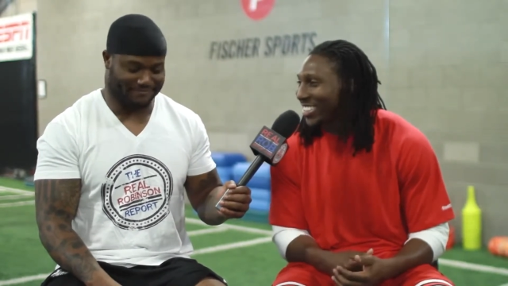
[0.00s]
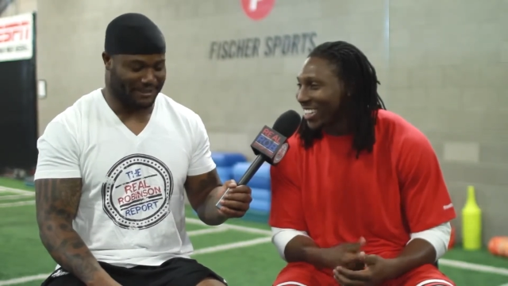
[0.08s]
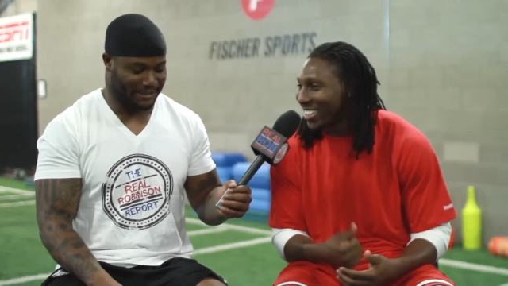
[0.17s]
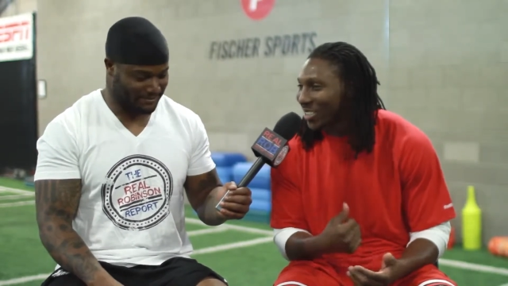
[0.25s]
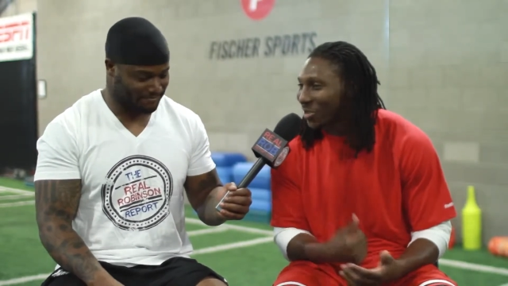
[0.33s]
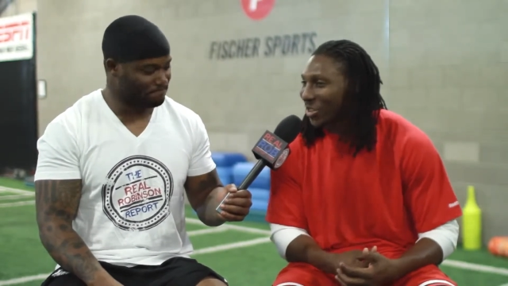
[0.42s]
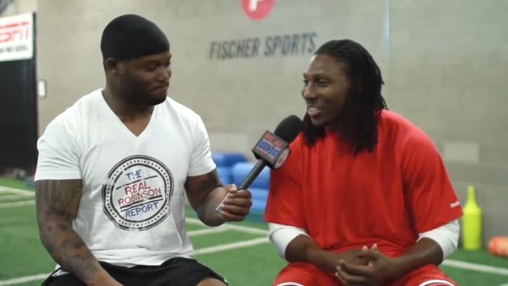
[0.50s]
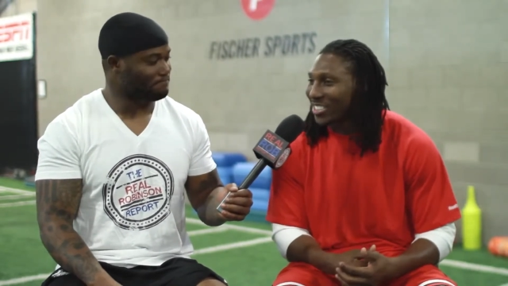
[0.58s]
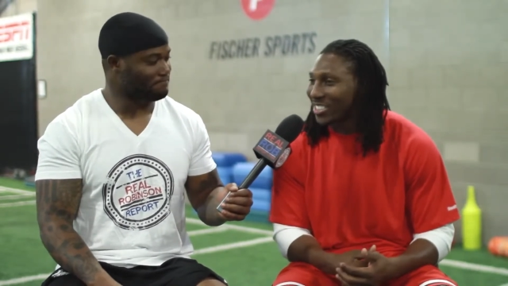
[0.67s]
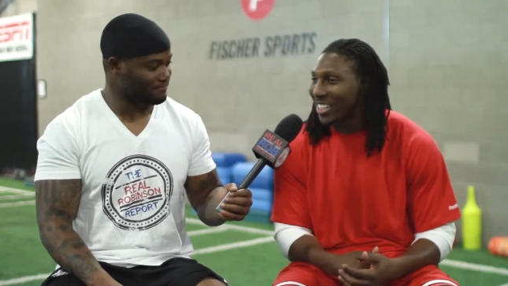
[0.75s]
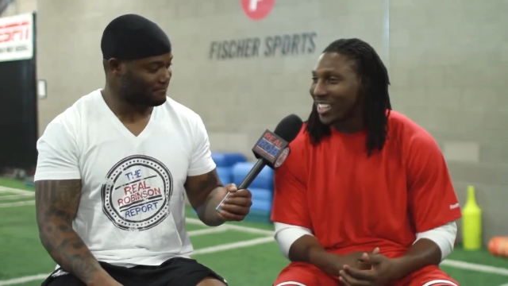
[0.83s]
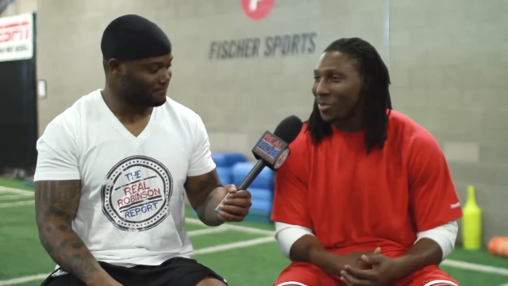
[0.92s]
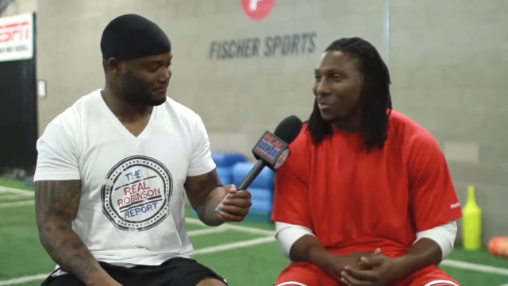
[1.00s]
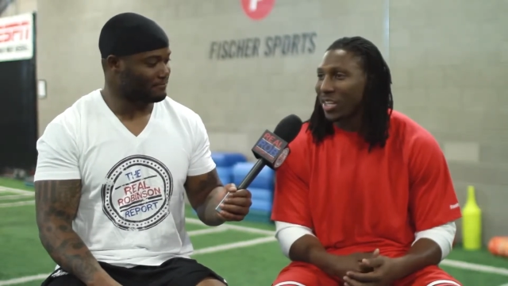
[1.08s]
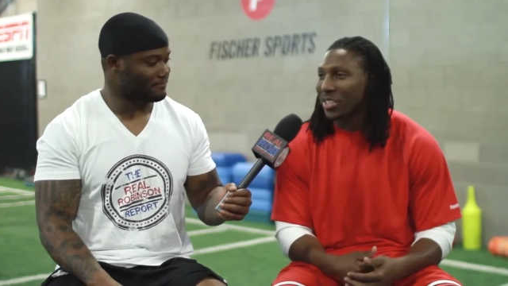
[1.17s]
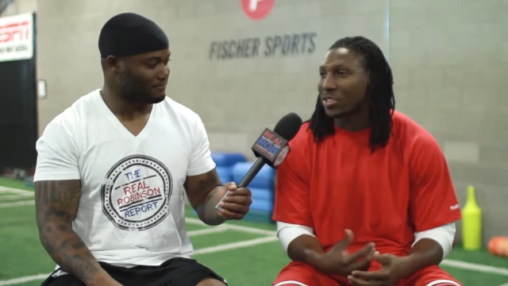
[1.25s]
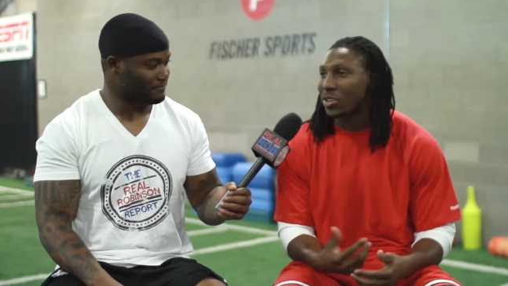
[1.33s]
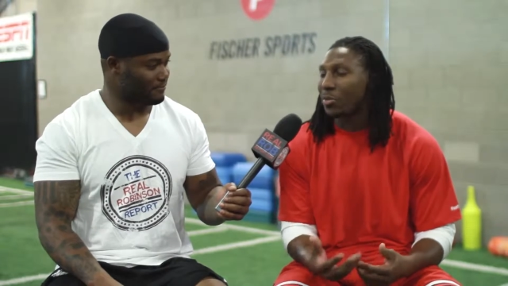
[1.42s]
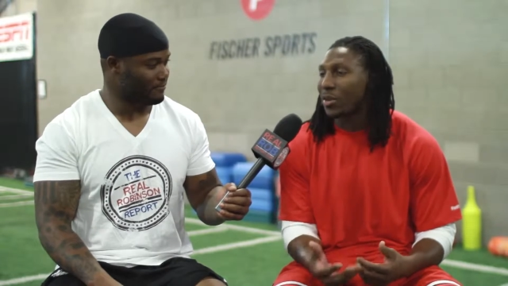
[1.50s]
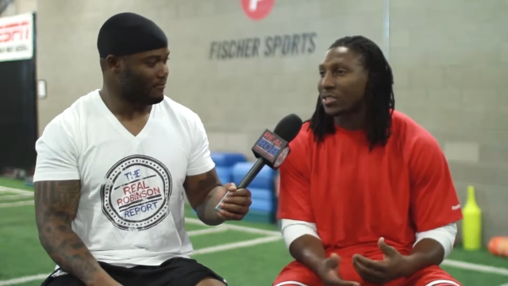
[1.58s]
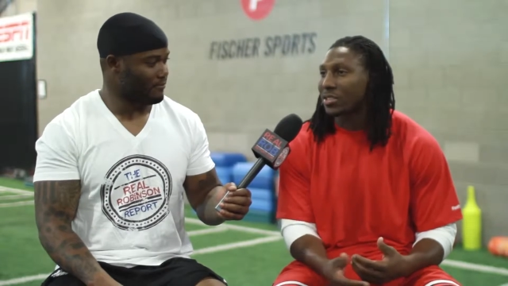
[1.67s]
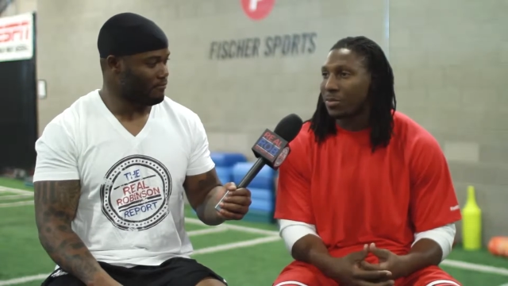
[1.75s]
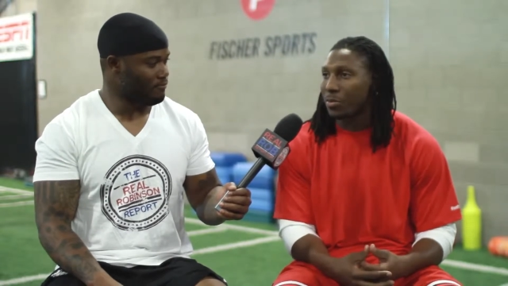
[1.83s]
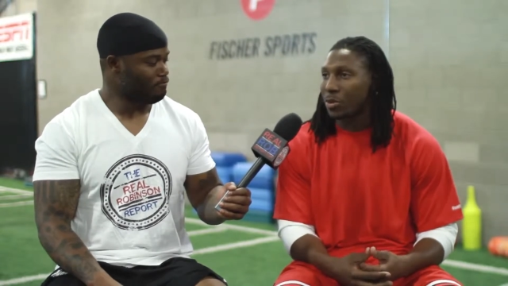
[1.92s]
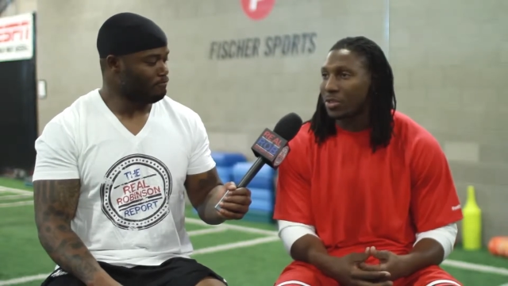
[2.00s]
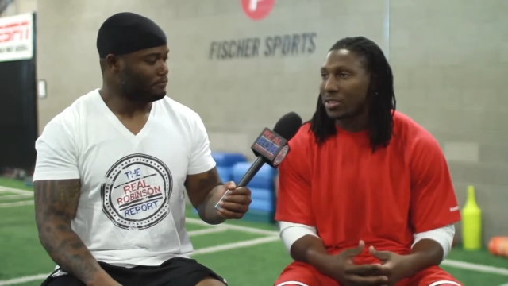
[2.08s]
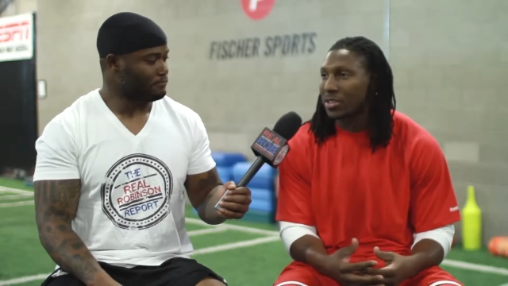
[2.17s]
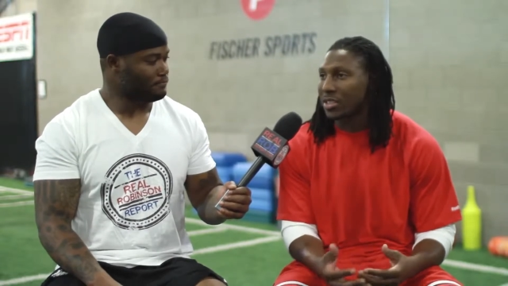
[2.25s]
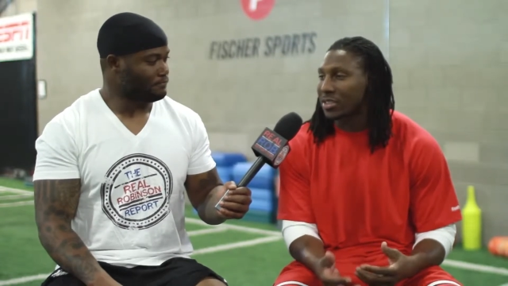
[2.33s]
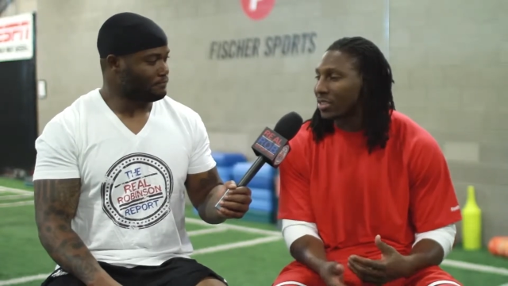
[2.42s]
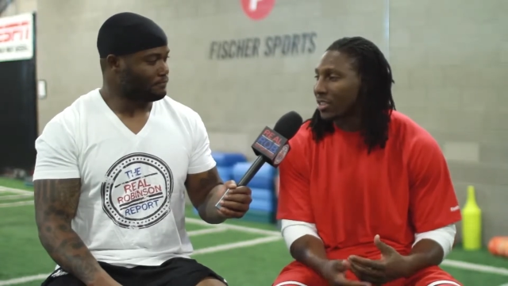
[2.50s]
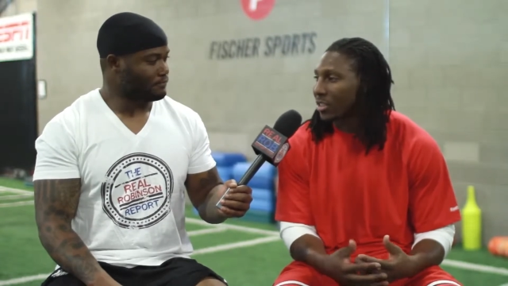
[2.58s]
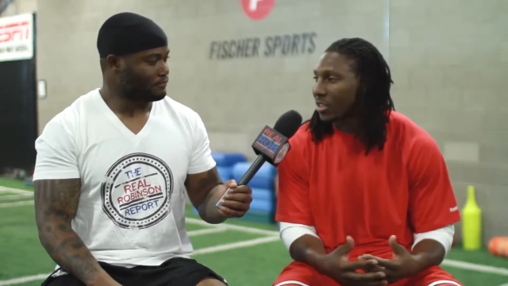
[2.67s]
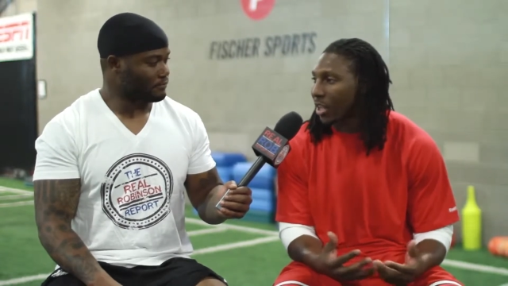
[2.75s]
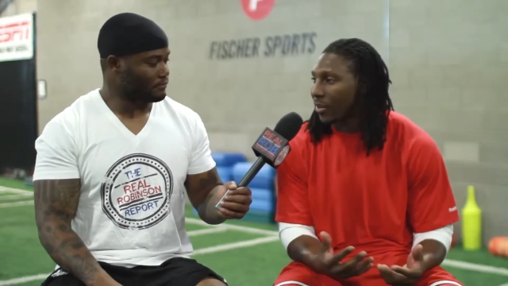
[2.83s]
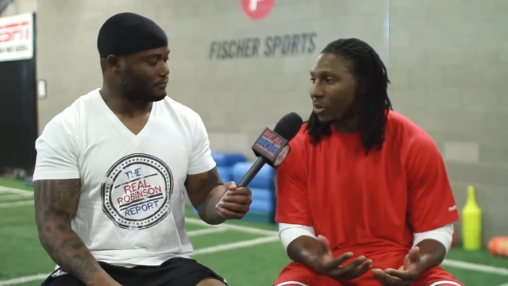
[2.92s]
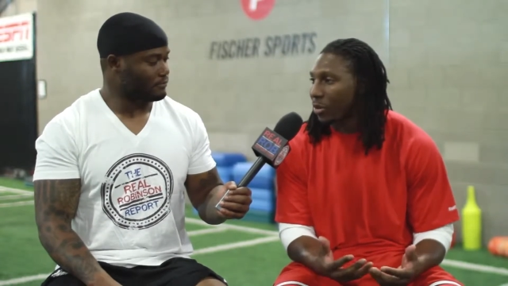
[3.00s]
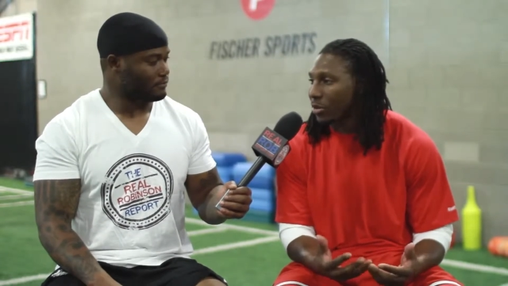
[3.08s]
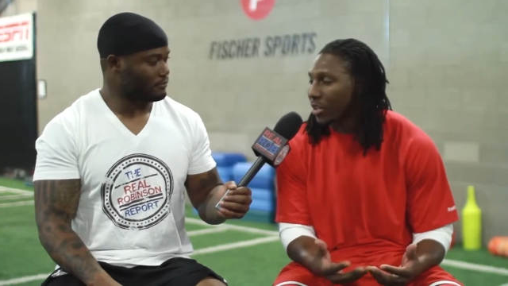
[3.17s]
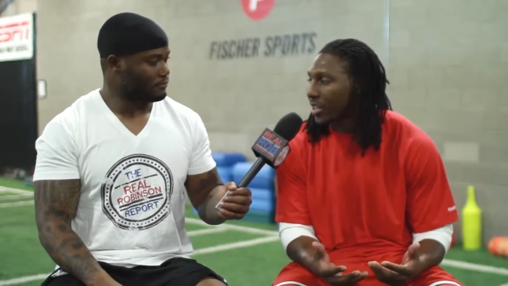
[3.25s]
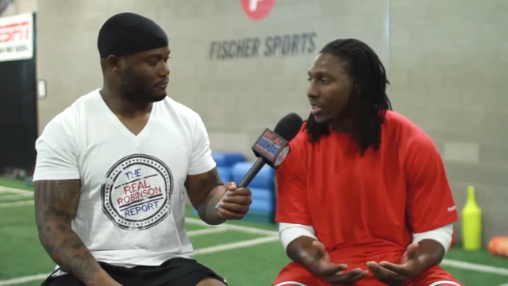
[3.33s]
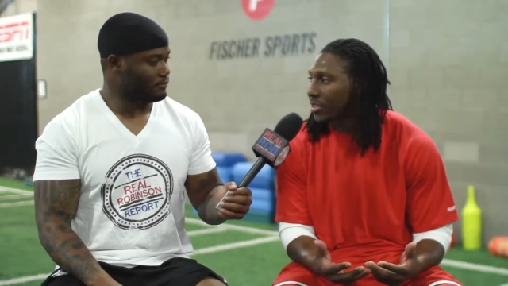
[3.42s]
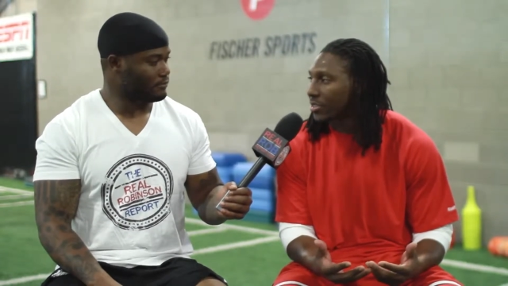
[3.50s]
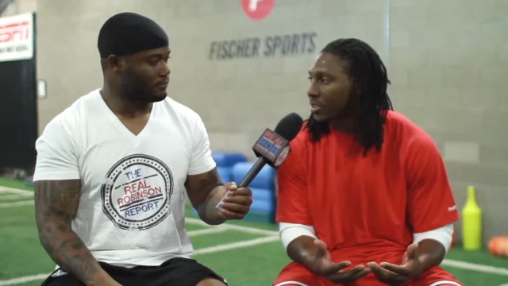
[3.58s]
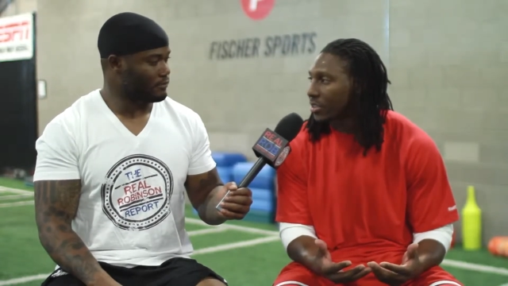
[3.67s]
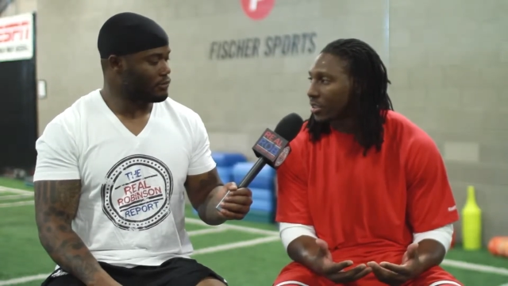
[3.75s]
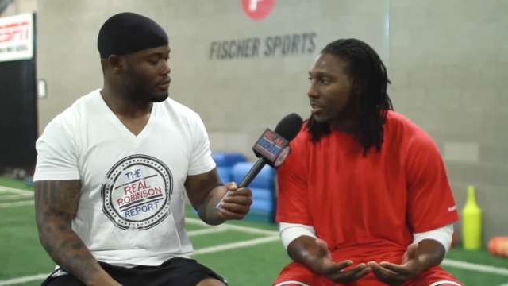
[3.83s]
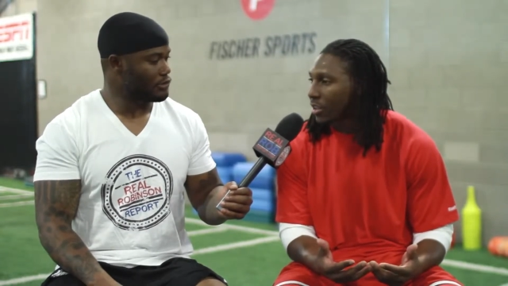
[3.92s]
Speaker 1: I need to win this thing. It makes so much more decisions in your life a whole lot easier.